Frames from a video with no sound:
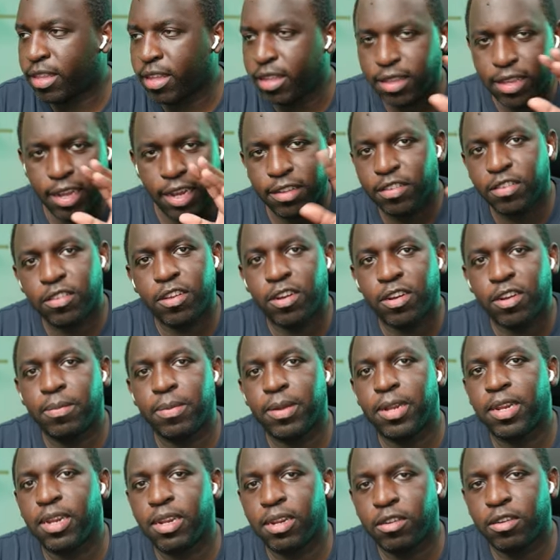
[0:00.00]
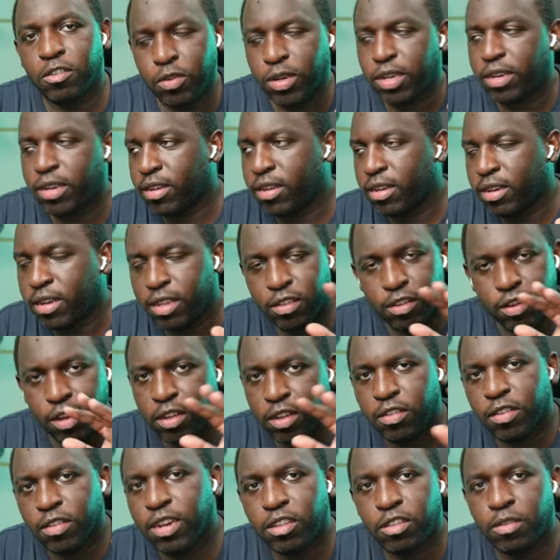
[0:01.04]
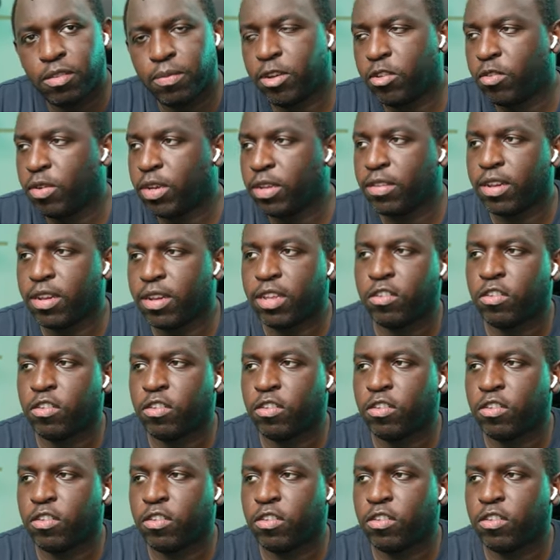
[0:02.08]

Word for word: the data is going to be treated. It's going to need to be treated.